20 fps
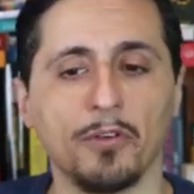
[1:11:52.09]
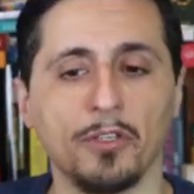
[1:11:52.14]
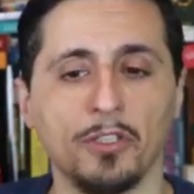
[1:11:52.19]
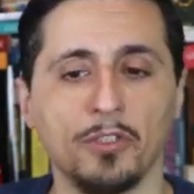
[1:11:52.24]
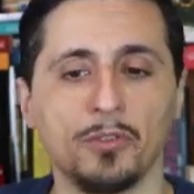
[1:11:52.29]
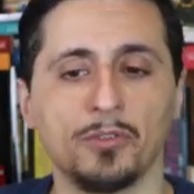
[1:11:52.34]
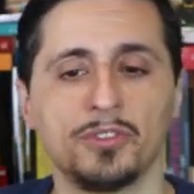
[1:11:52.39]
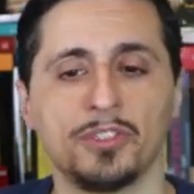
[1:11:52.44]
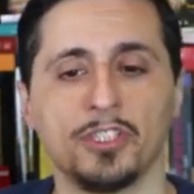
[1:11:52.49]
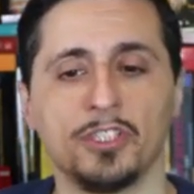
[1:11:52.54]

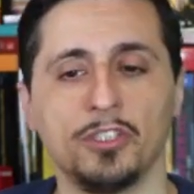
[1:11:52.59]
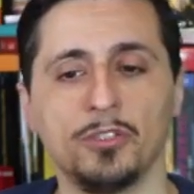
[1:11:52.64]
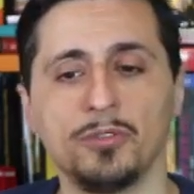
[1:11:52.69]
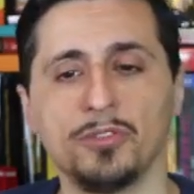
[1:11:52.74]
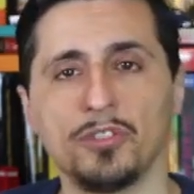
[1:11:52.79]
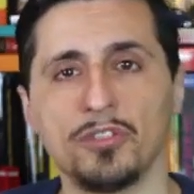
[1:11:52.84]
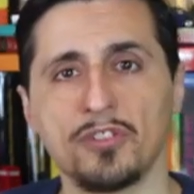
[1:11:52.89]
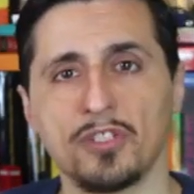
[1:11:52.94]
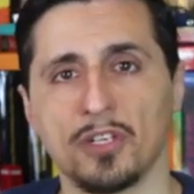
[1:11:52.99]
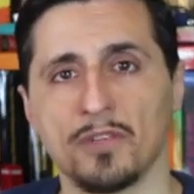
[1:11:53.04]
use the
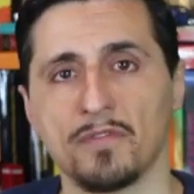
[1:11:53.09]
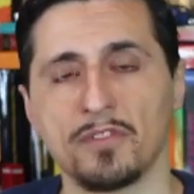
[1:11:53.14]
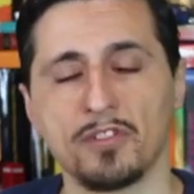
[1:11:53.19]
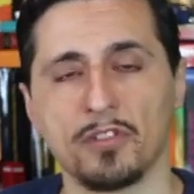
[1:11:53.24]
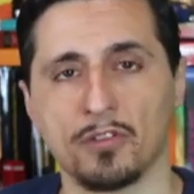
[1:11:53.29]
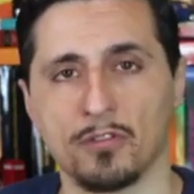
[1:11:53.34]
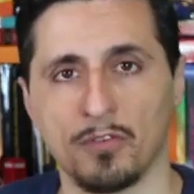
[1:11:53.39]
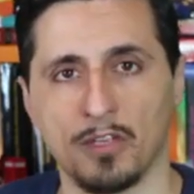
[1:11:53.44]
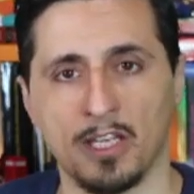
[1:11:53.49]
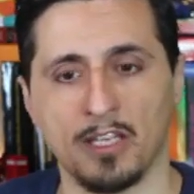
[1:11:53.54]
user service
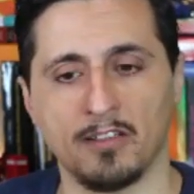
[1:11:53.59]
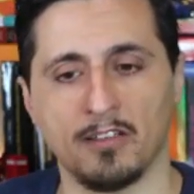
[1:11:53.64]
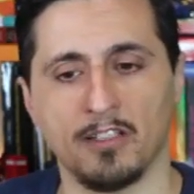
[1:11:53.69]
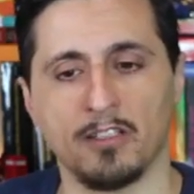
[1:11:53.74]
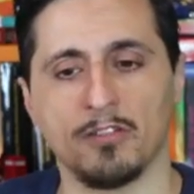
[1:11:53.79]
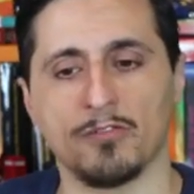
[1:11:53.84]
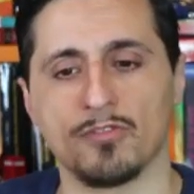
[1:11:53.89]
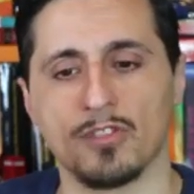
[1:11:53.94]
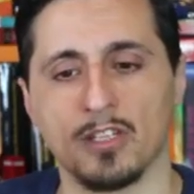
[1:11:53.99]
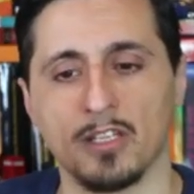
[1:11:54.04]
to create the
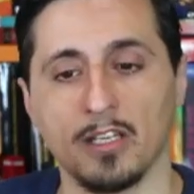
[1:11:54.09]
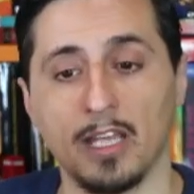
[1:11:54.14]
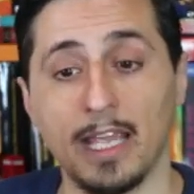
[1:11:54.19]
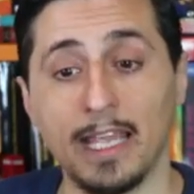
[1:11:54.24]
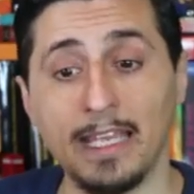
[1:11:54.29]
user.